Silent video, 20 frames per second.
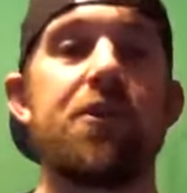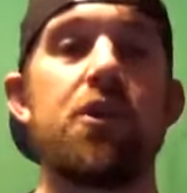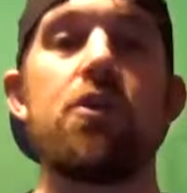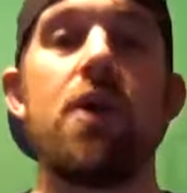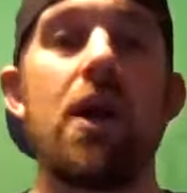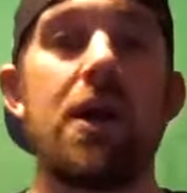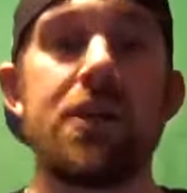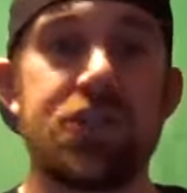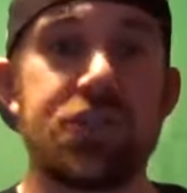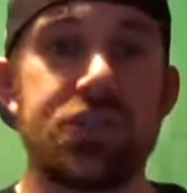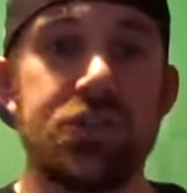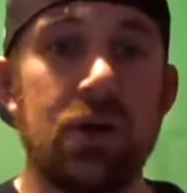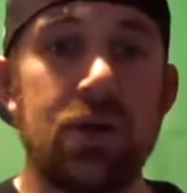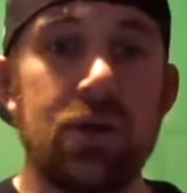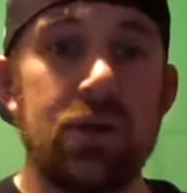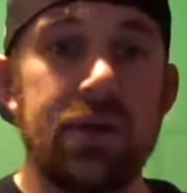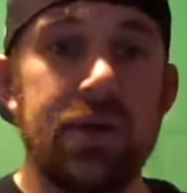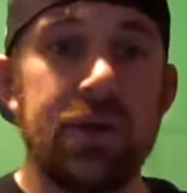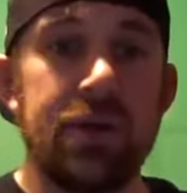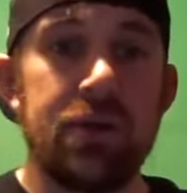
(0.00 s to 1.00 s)
you're not
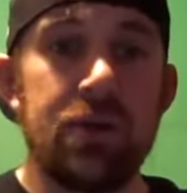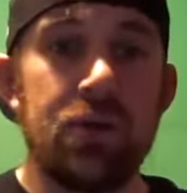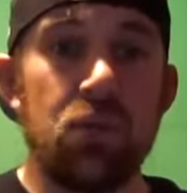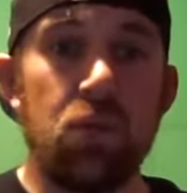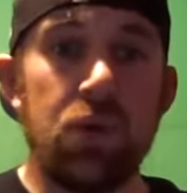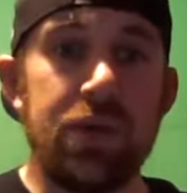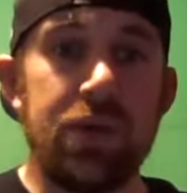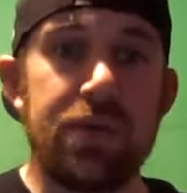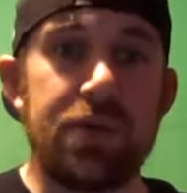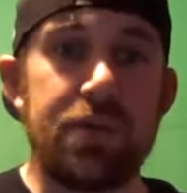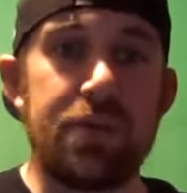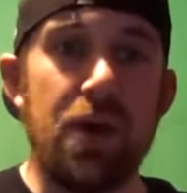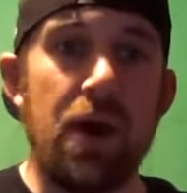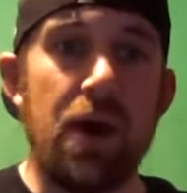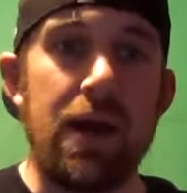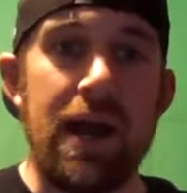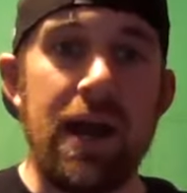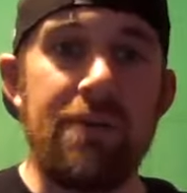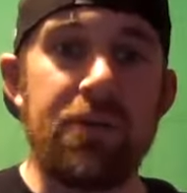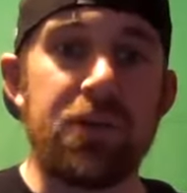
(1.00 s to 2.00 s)
struggling with
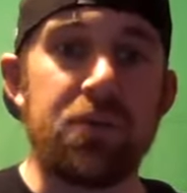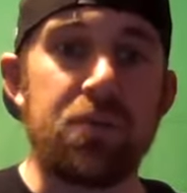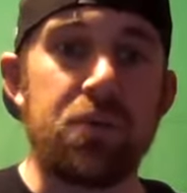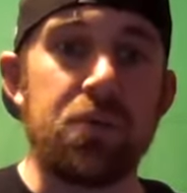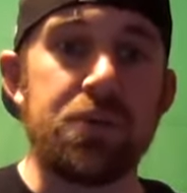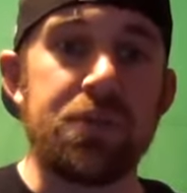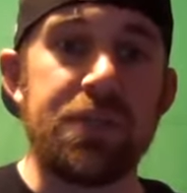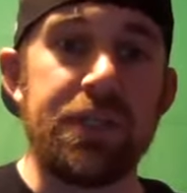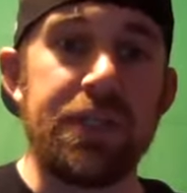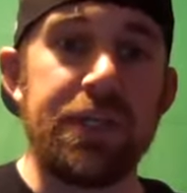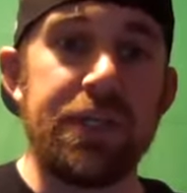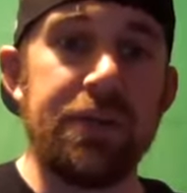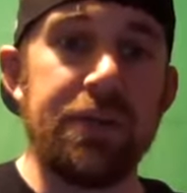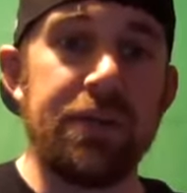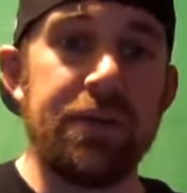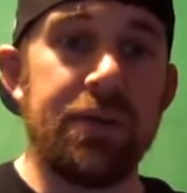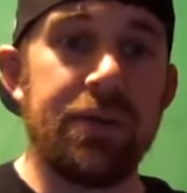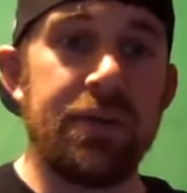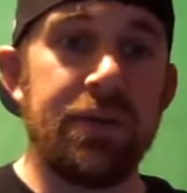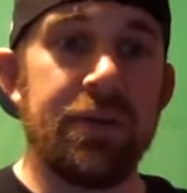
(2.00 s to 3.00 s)
not having a routine,
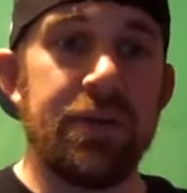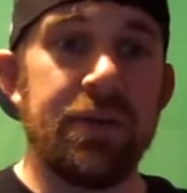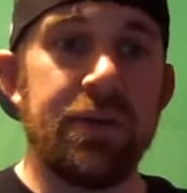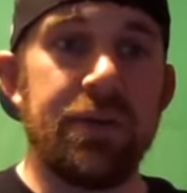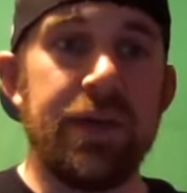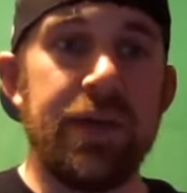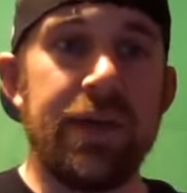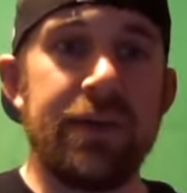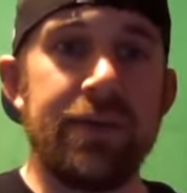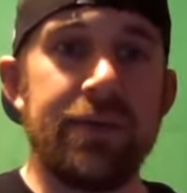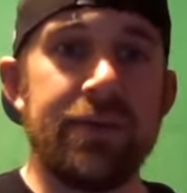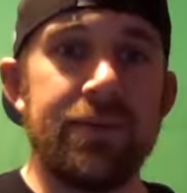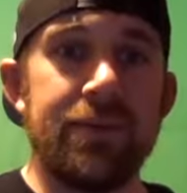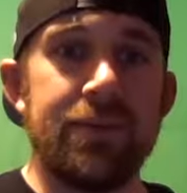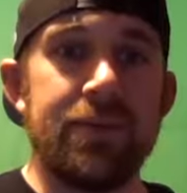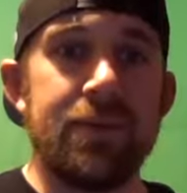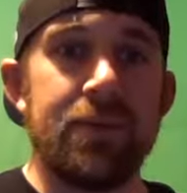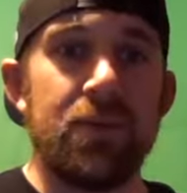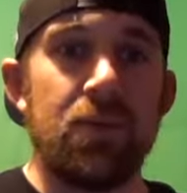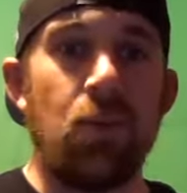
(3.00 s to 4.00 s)
then
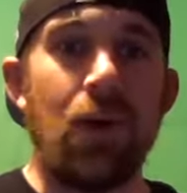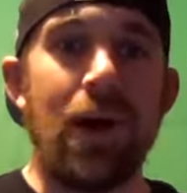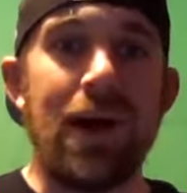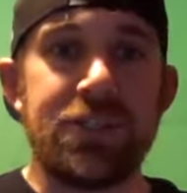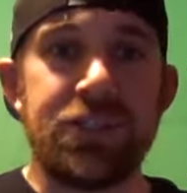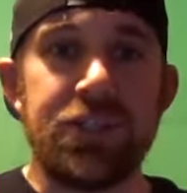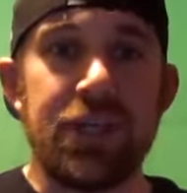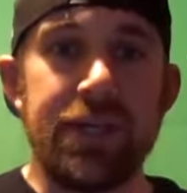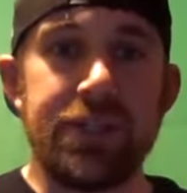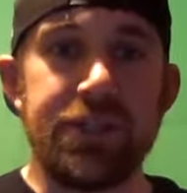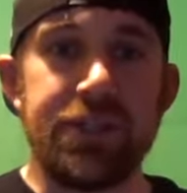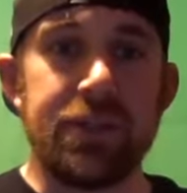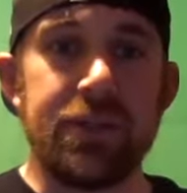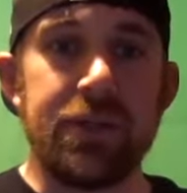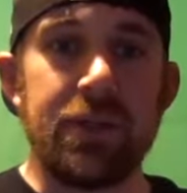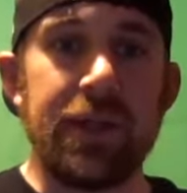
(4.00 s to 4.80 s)
why change it?